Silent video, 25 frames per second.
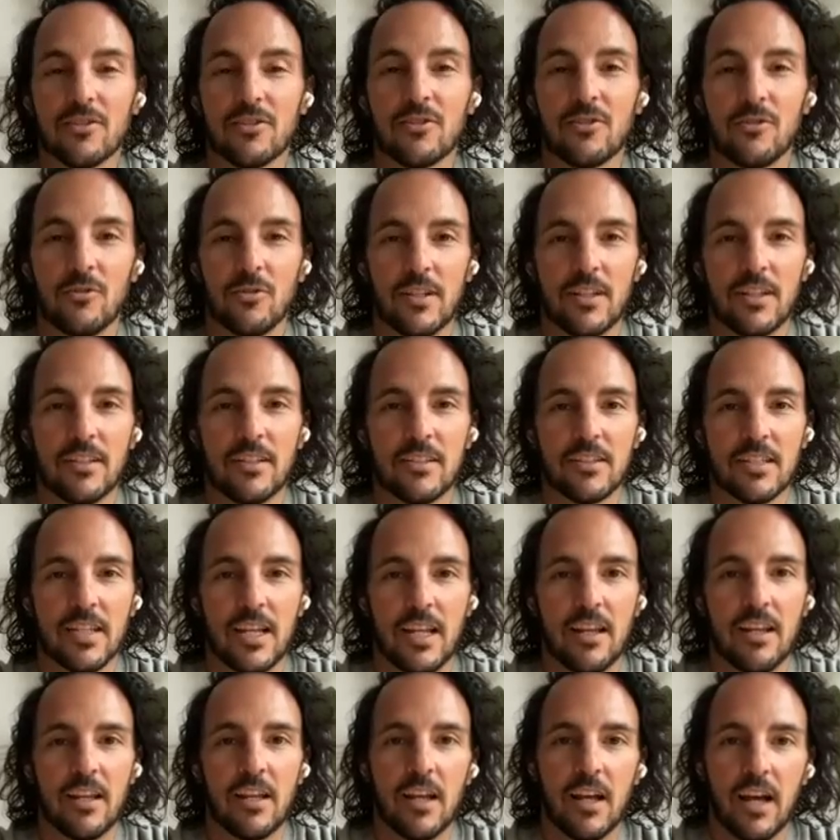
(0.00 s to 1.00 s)
your students.
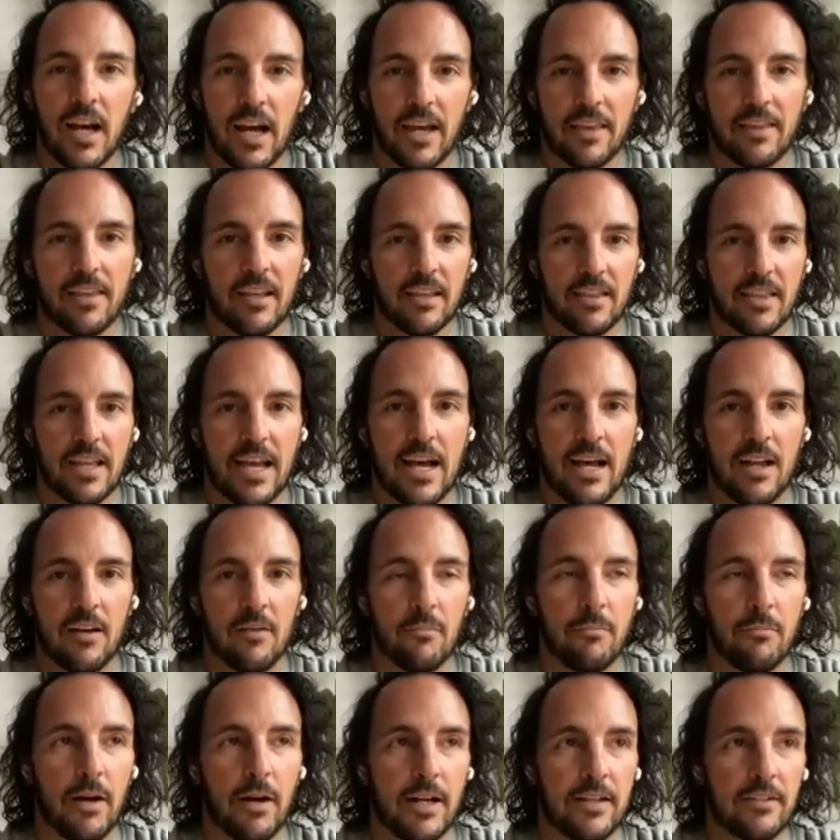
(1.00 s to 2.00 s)
And I think
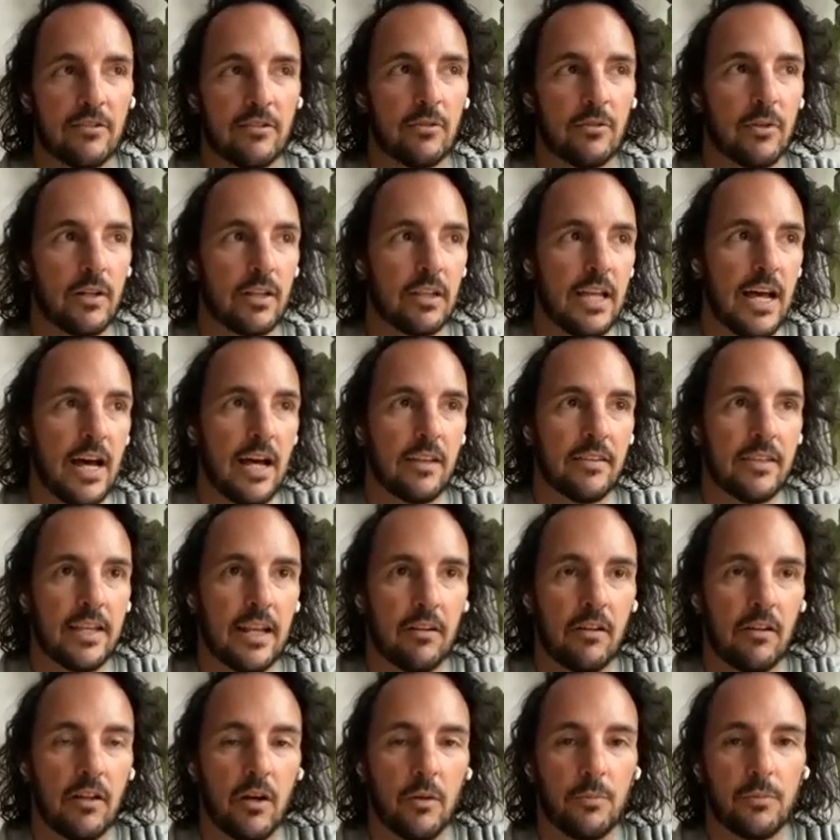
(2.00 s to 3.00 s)
that by doing that,
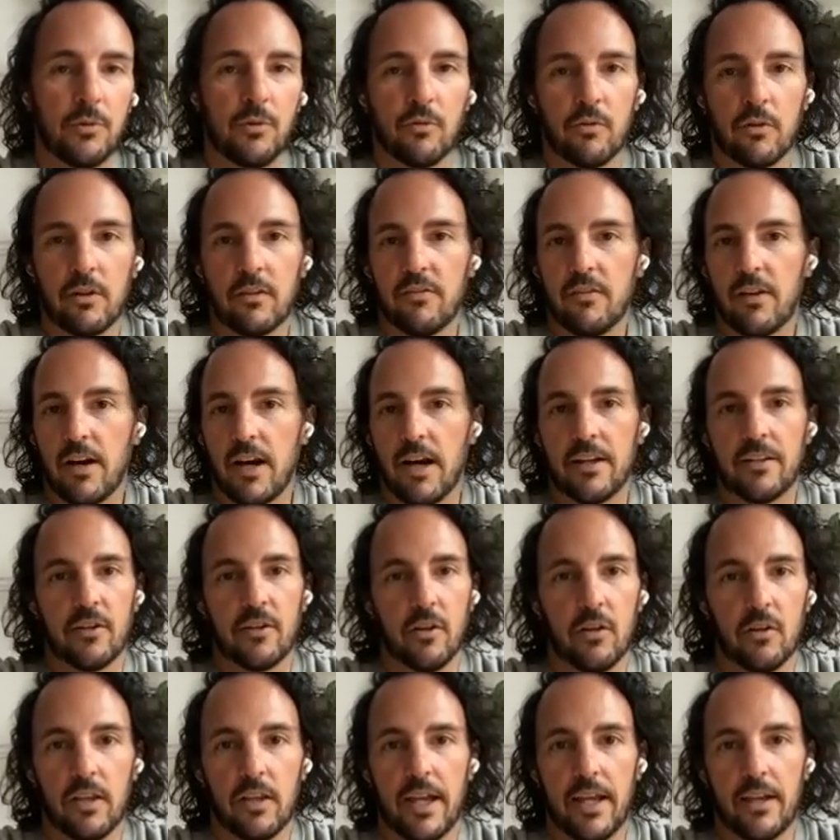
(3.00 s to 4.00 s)
that'll help you refine
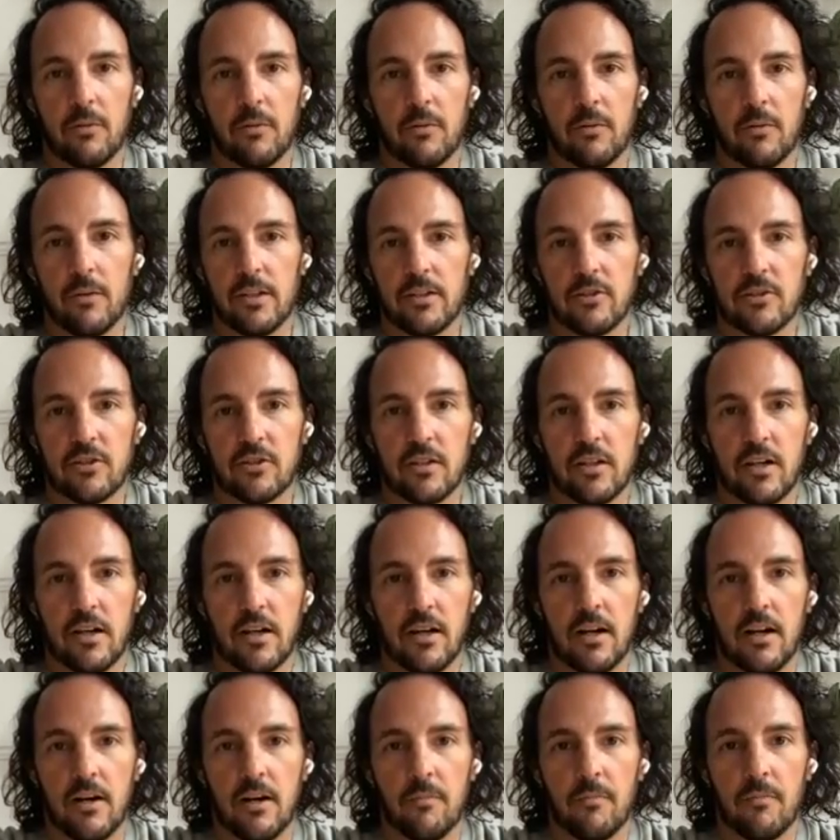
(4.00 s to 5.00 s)
your language
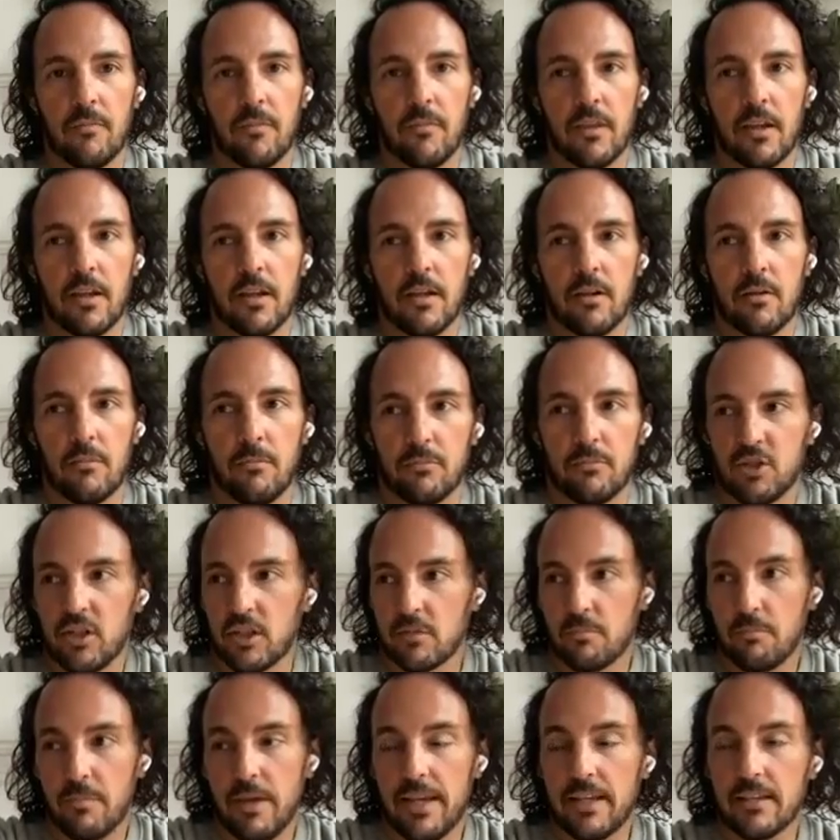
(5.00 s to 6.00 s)

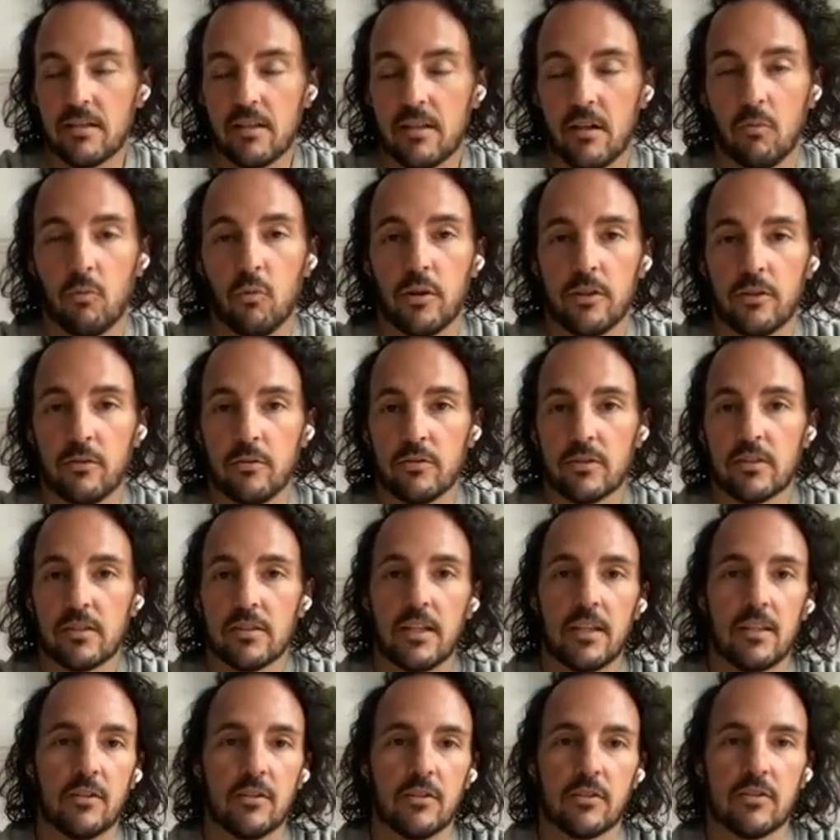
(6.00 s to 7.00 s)
just based on what you
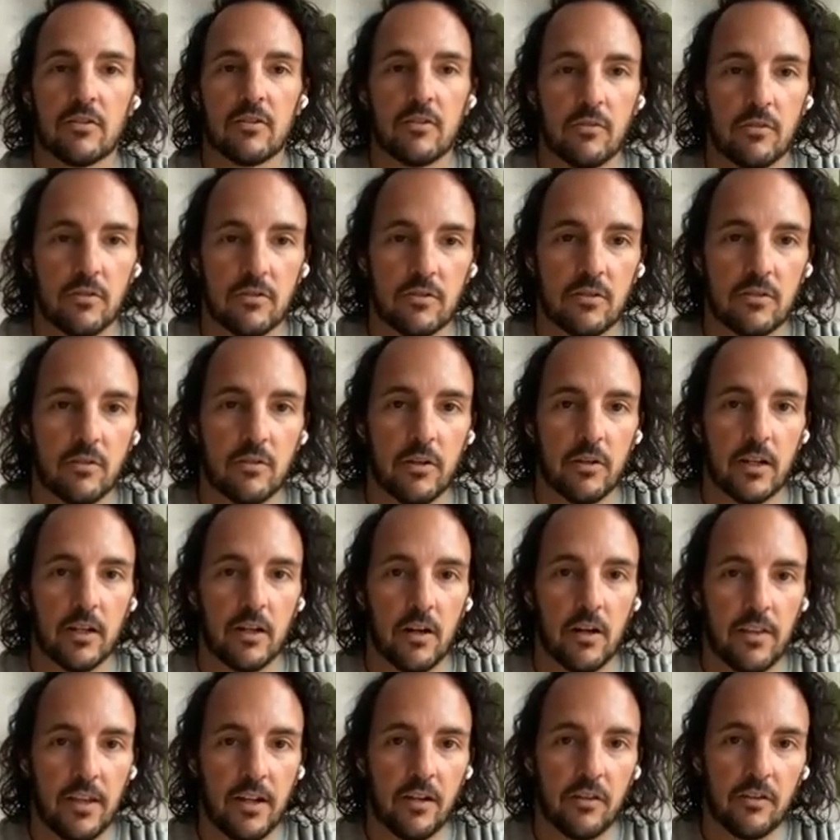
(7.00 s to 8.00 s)
see your students
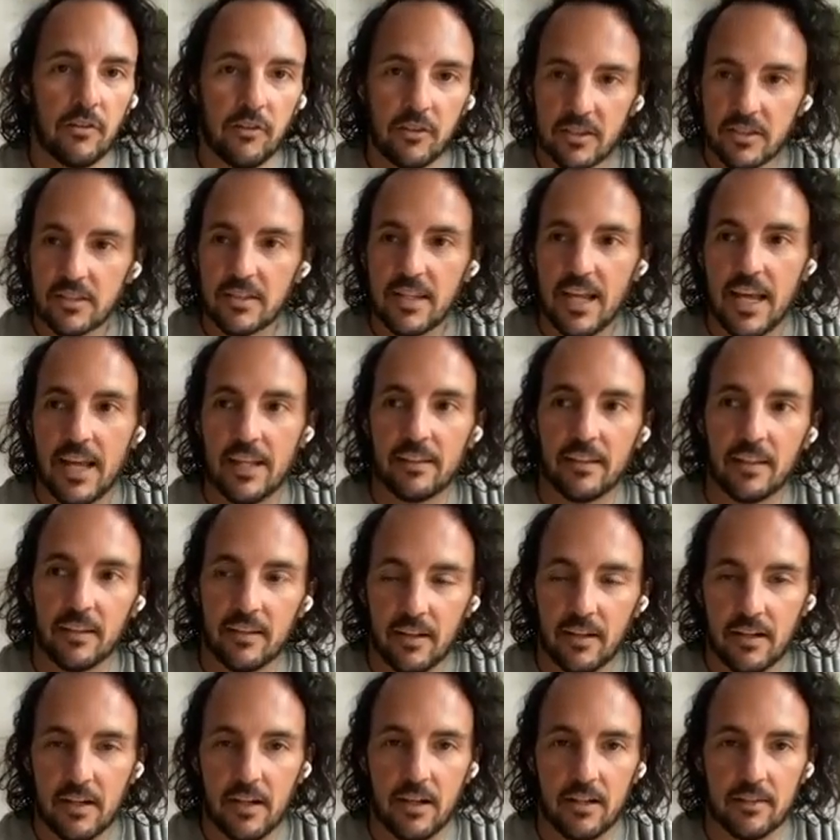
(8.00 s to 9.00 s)
doing. Are they understanding
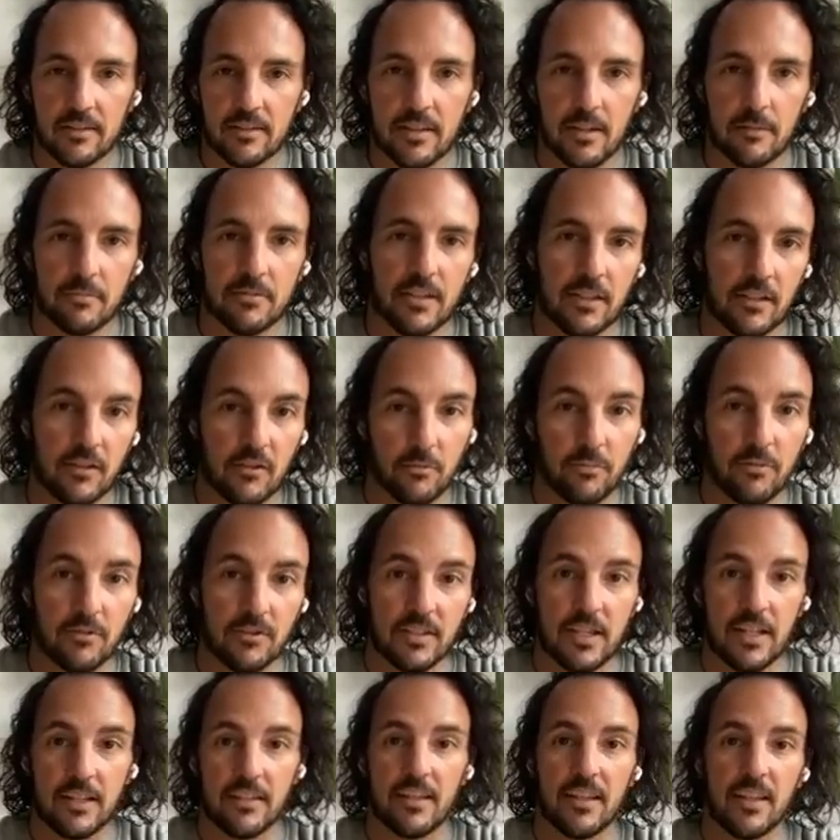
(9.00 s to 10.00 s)
the concepts that you're
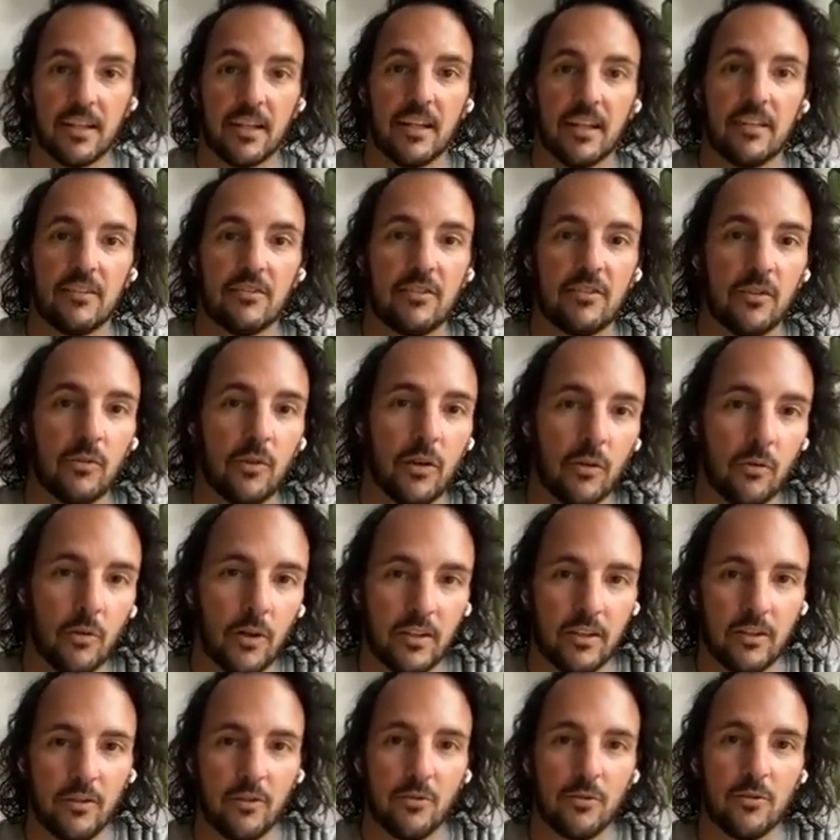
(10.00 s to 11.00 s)
presenting and doing
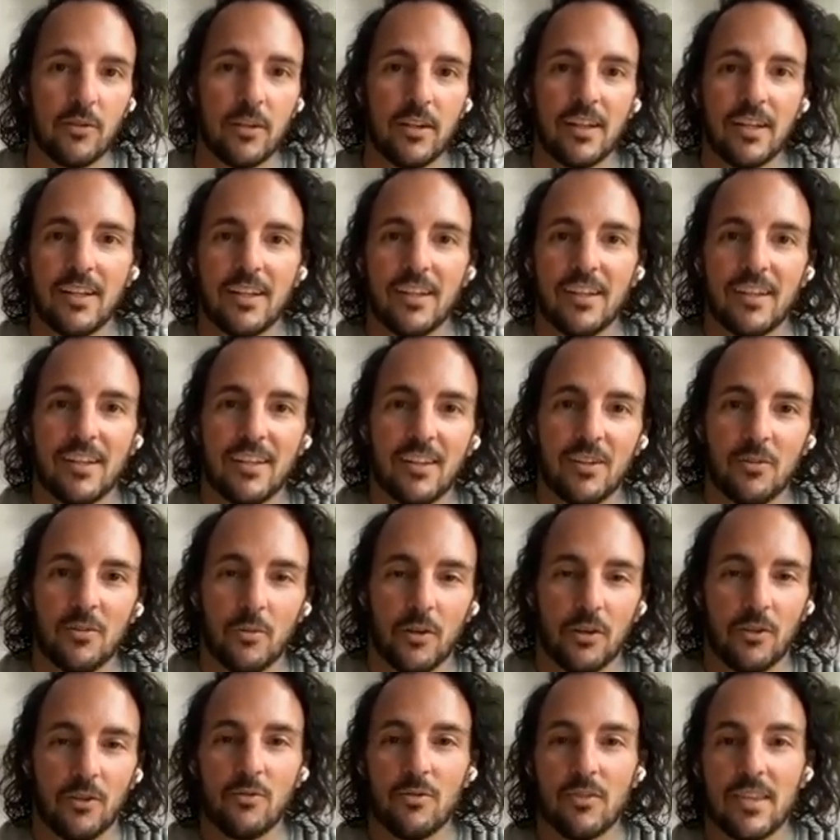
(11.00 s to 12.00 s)
what you
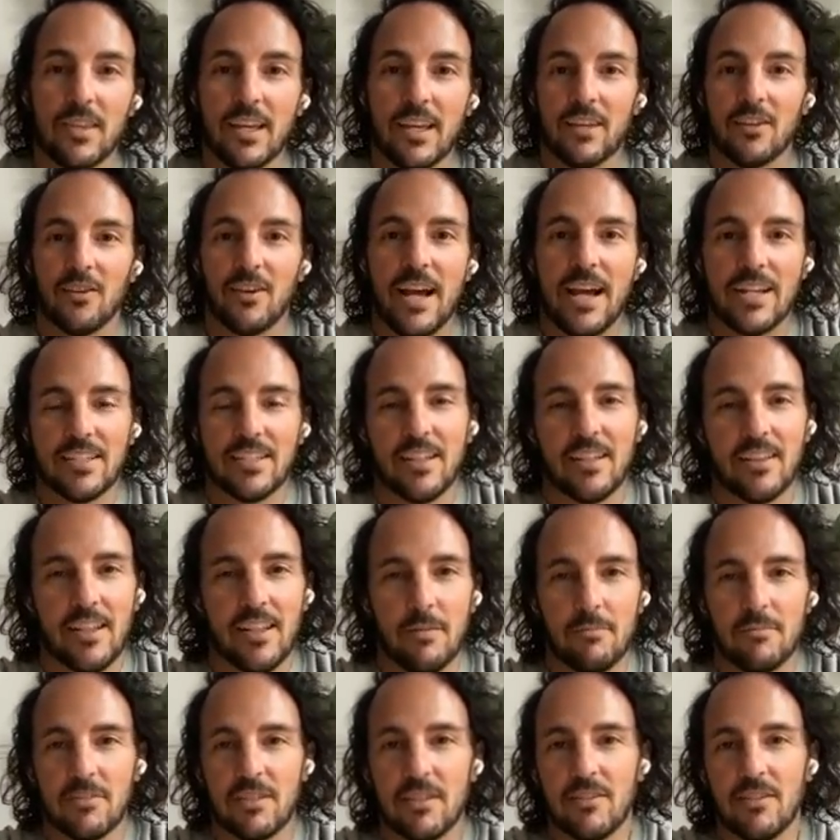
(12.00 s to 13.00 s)
think you're asking
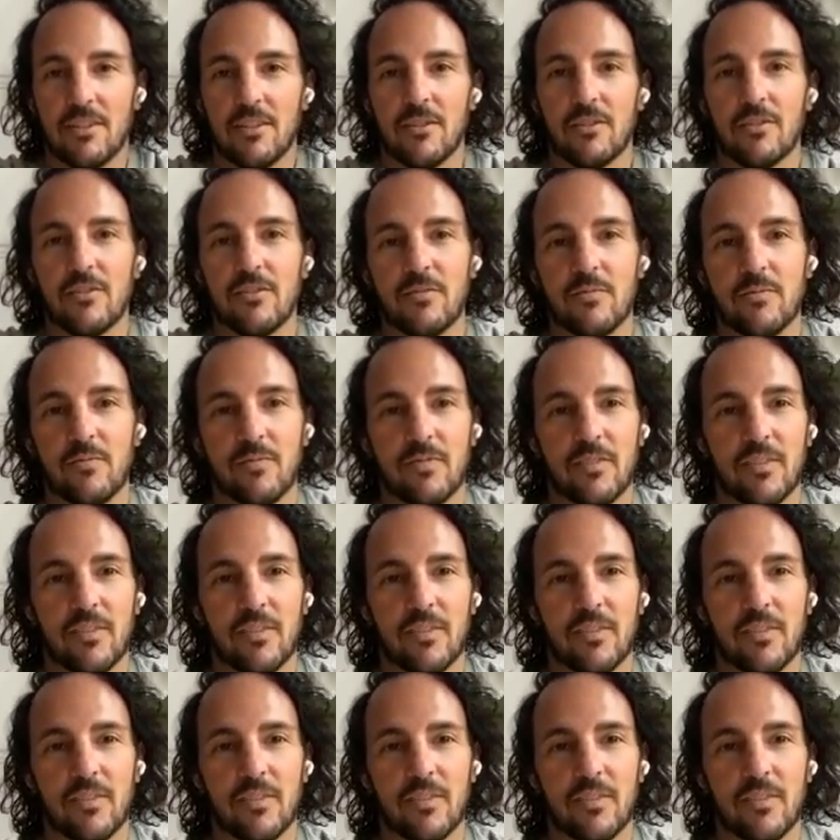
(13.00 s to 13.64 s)
them to do?